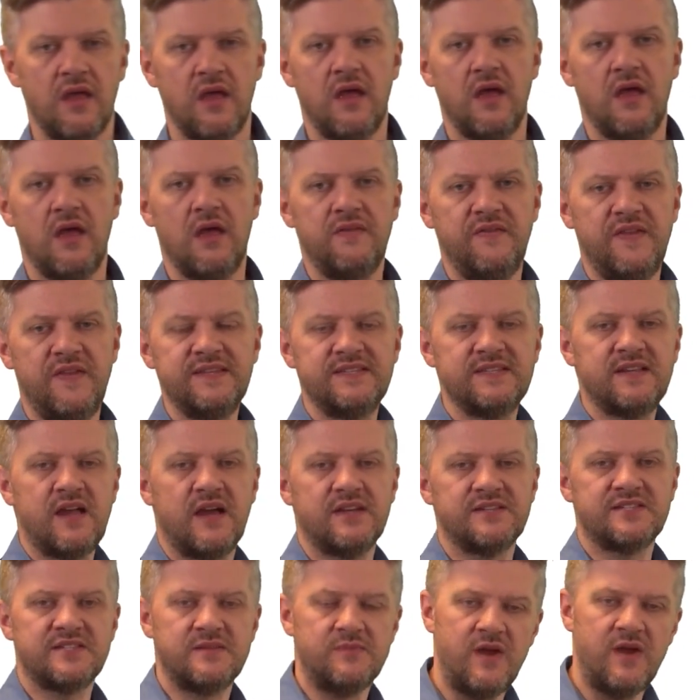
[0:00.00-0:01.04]
this
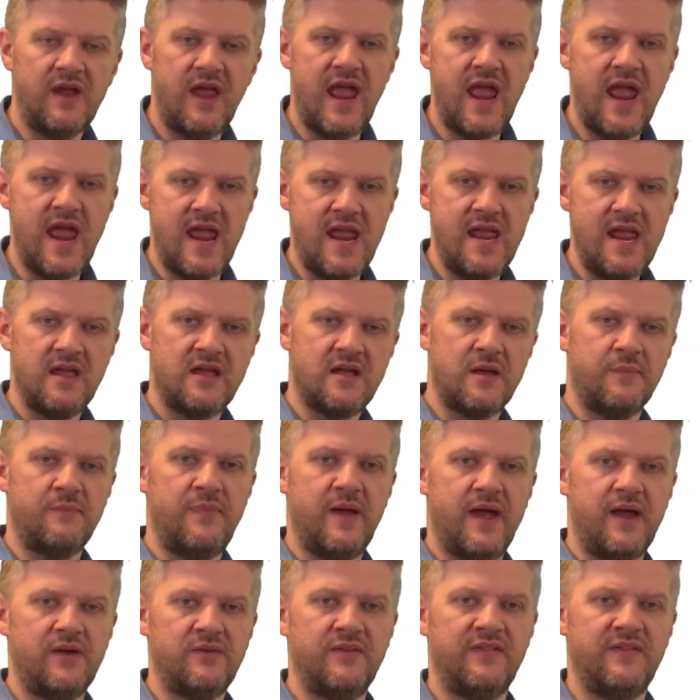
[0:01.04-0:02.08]
customer A
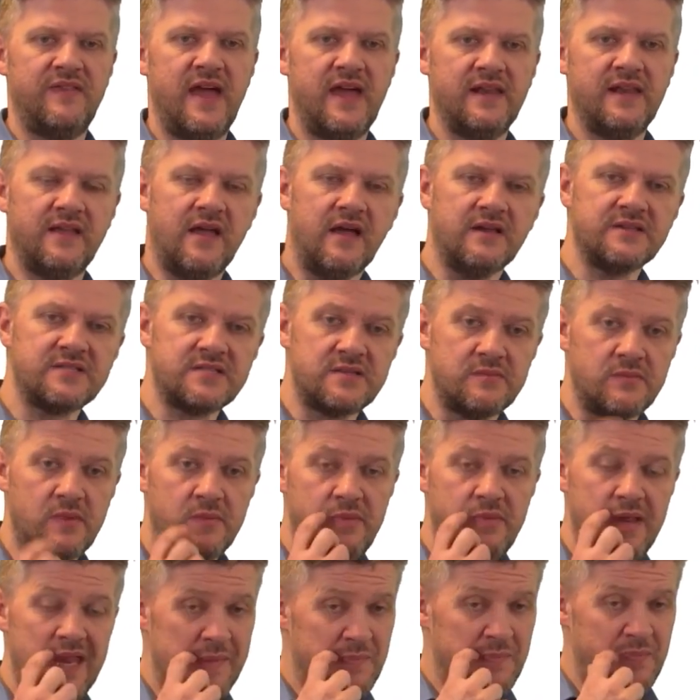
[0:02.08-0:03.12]
compared to that customer
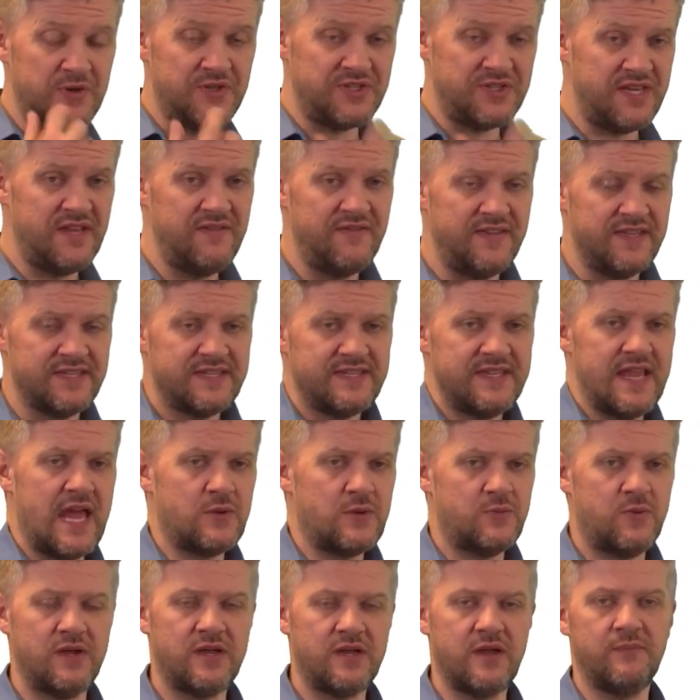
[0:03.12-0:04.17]
B perceive this
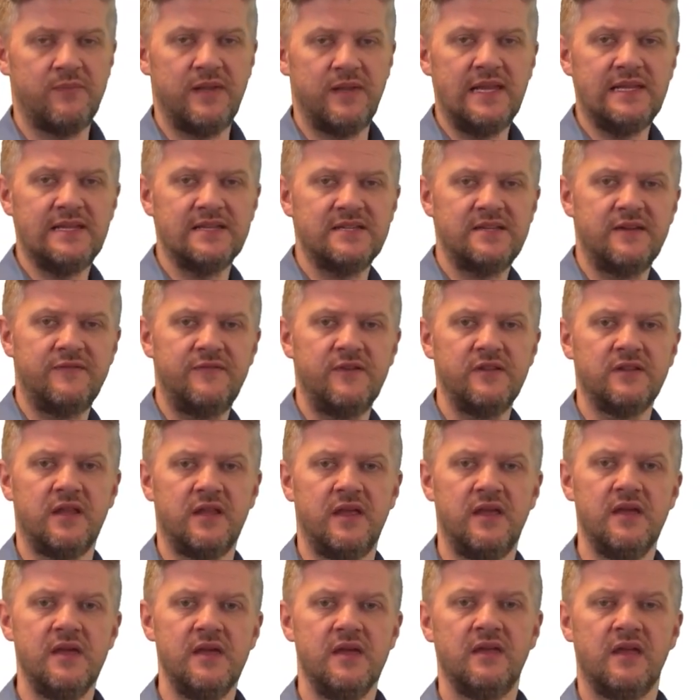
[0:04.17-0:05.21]
network completely
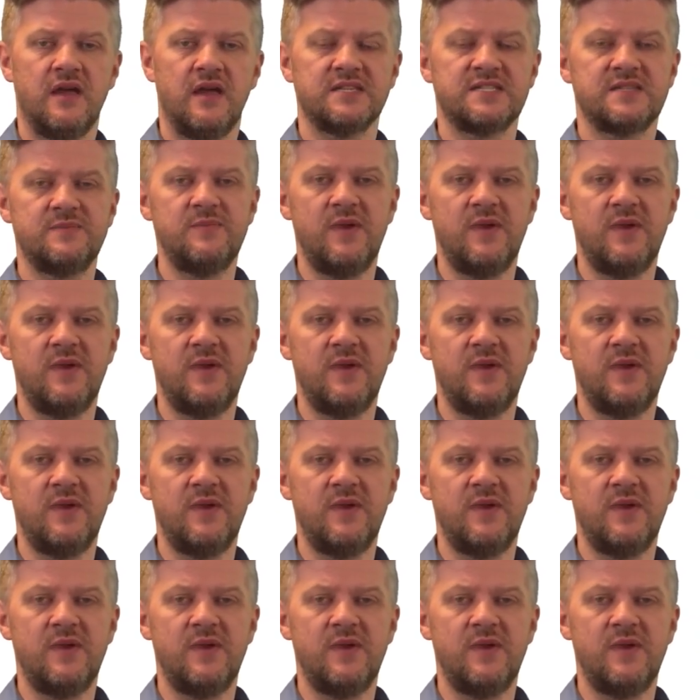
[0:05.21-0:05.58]
differently. Customer